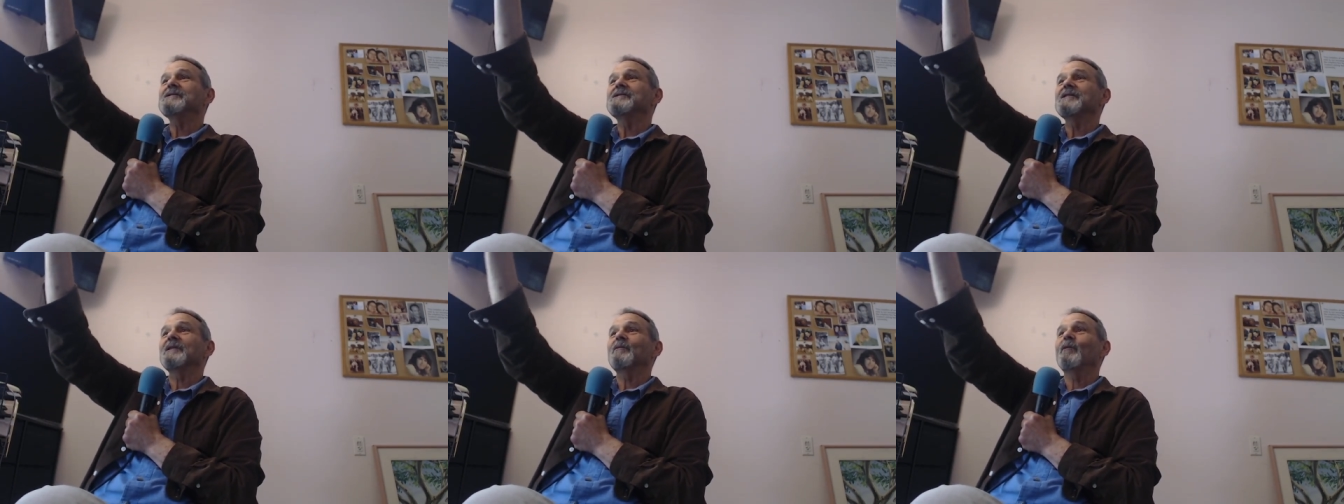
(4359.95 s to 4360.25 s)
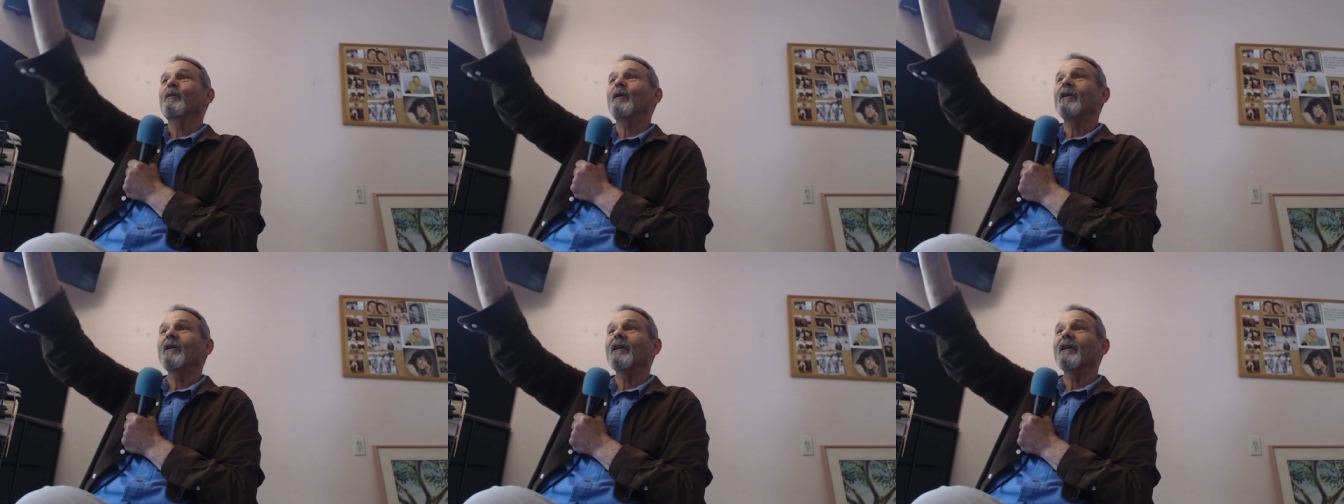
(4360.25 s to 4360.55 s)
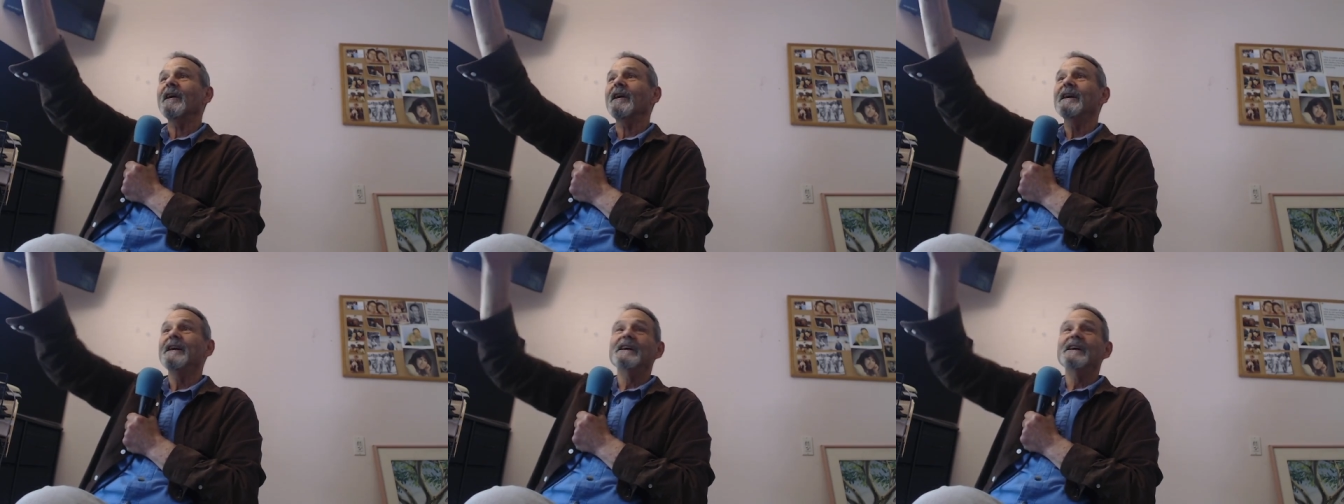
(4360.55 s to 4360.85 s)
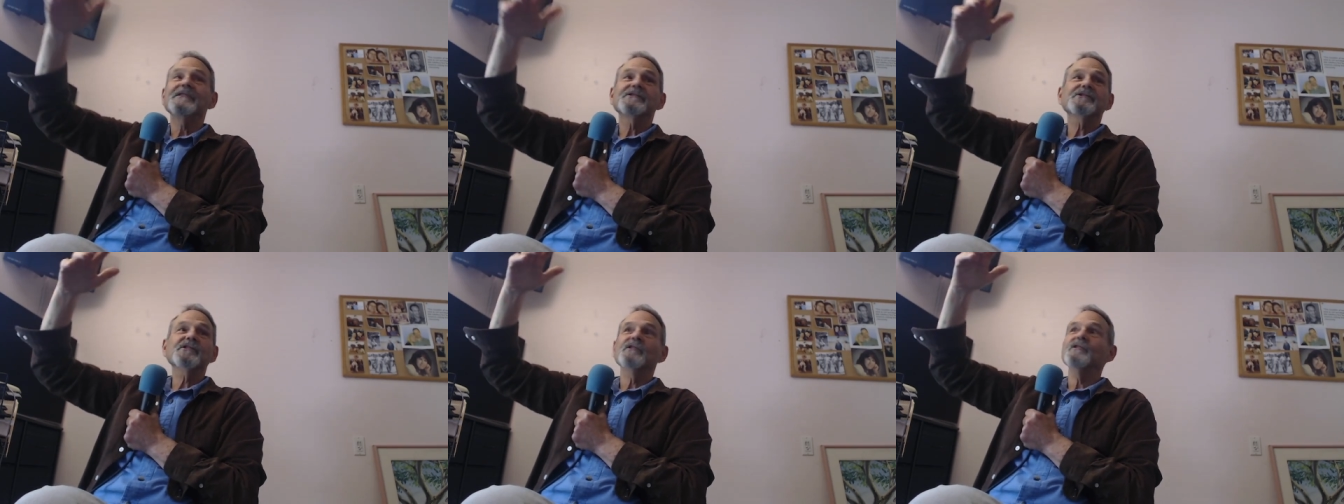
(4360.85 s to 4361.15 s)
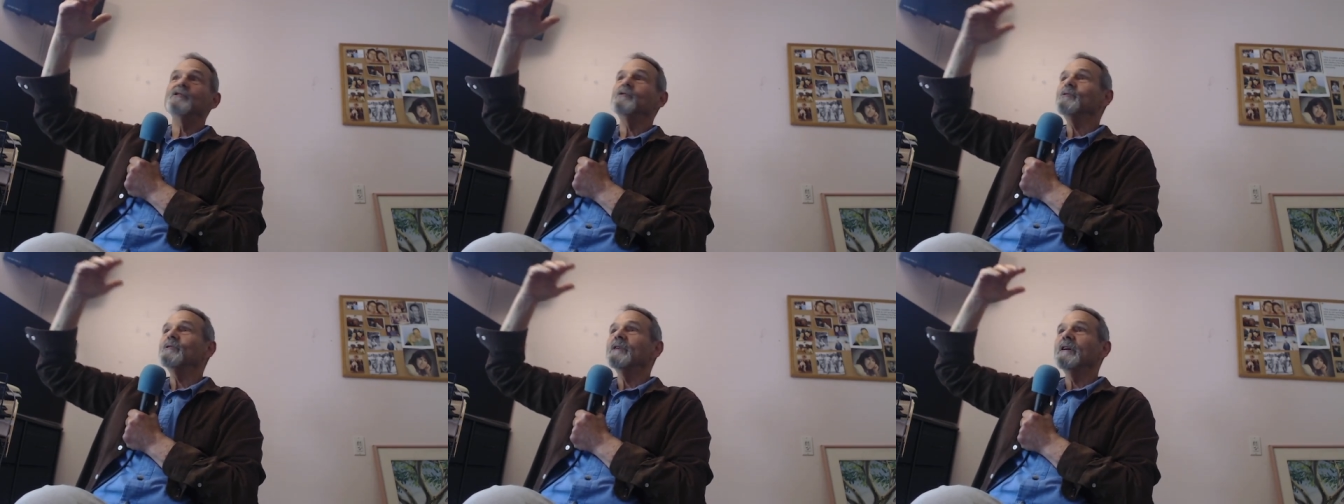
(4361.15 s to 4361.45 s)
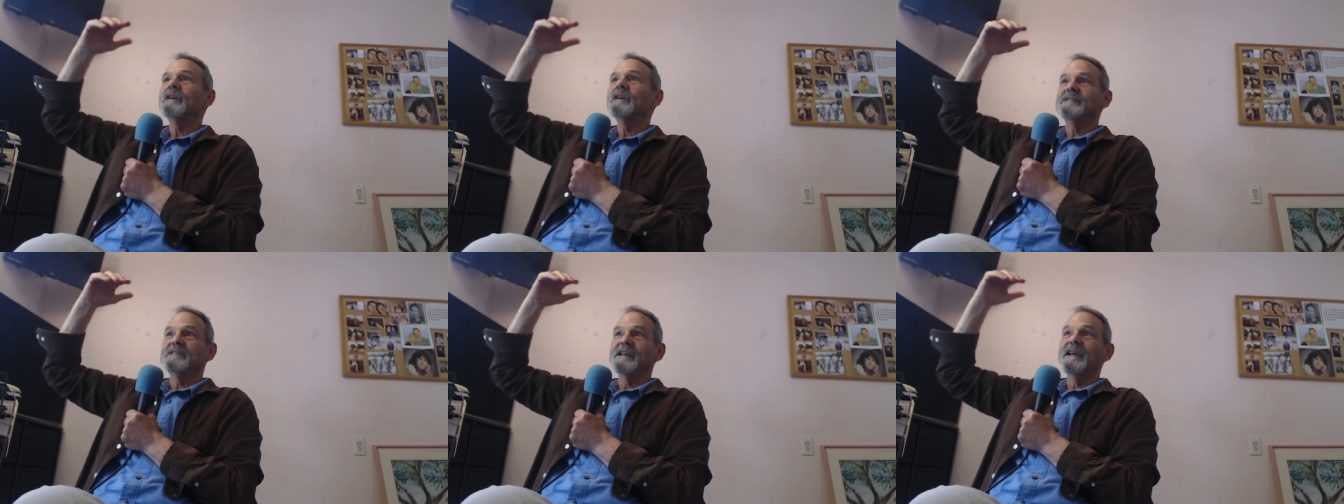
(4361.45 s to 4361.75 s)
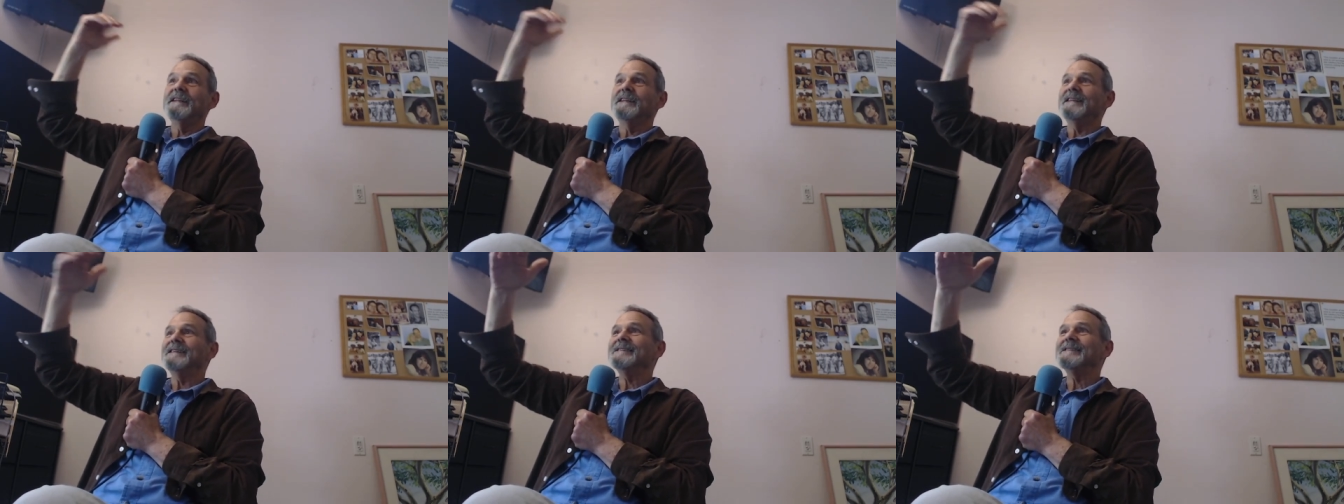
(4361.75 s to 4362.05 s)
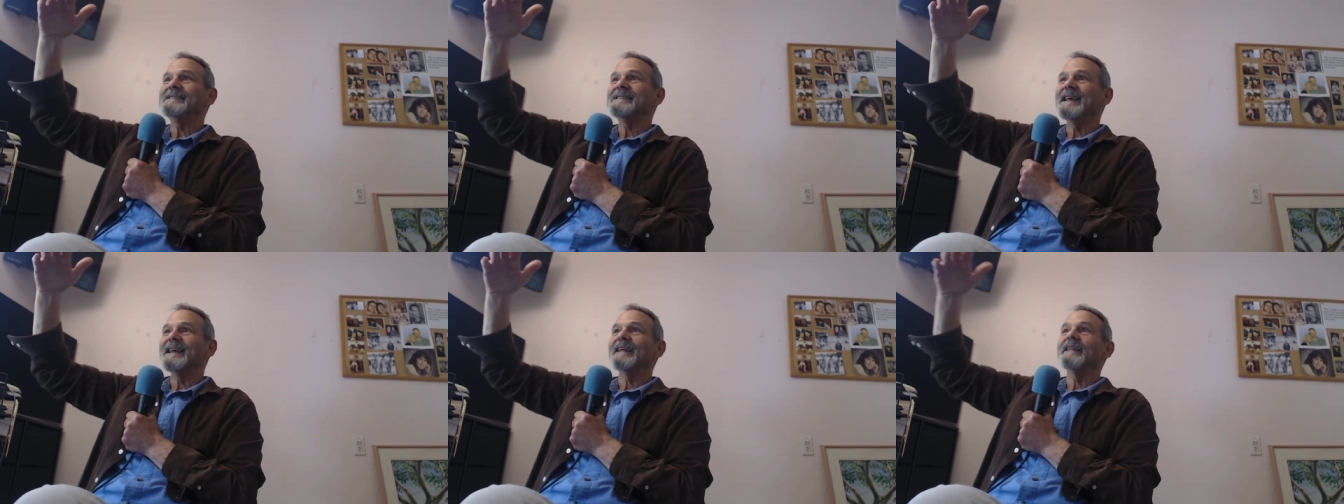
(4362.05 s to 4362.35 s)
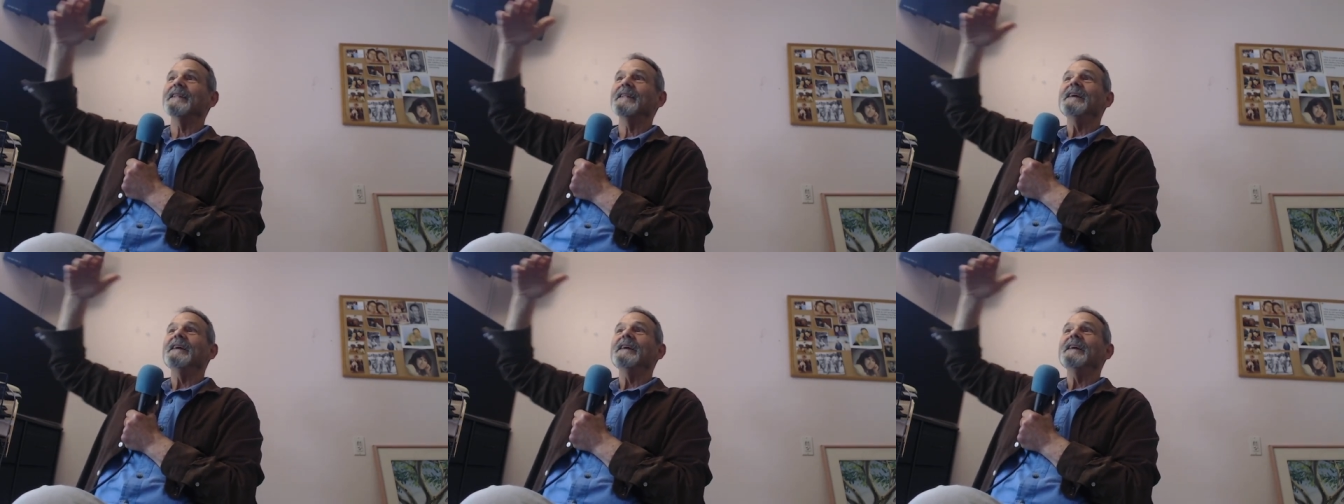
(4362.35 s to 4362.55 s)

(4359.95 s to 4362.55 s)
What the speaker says: at work. So an incel